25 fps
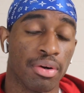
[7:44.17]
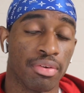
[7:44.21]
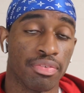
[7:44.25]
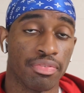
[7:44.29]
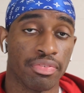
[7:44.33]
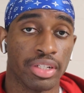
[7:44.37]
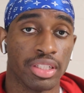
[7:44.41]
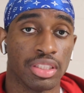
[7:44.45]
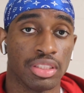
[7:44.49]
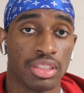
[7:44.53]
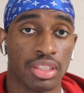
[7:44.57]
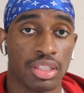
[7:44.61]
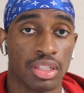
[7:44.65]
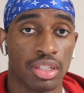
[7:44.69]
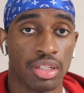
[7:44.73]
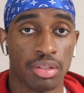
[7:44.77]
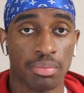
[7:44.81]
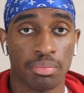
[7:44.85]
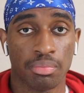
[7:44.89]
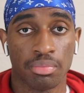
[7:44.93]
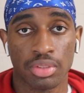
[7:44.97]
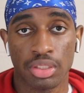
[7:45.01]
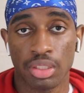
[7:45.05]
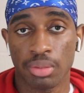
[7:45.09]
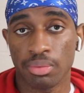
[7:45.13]

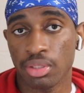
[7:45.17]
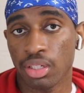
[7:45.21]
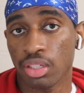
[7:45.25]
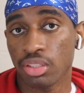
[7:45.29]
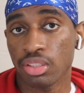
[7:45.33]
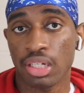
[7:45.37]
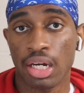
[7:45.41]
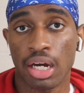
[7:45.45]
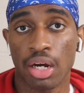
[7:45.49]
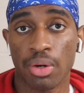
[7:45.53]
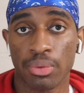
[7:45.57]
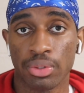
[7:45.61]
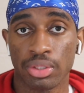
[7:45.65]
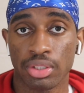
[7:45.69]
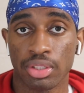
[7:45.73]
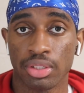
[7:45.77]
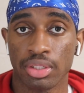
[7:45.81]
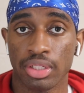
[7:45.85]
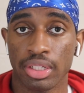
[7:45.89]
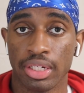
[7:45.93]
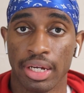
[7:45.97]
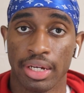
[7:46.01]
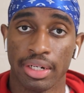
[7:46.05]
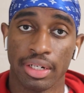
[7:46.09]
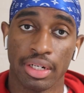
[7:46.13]
15, sometimes an hour
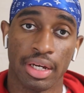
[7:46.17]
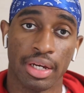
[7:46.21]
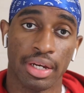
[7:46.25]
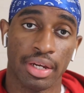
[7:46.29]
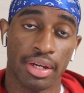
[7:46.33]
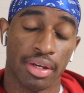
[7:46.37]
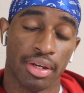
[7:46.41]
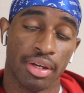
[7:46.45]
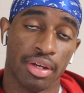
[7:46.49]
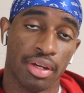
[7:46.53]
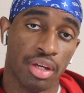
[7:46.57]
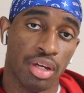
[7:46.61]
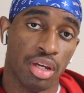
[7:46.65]
30 at night.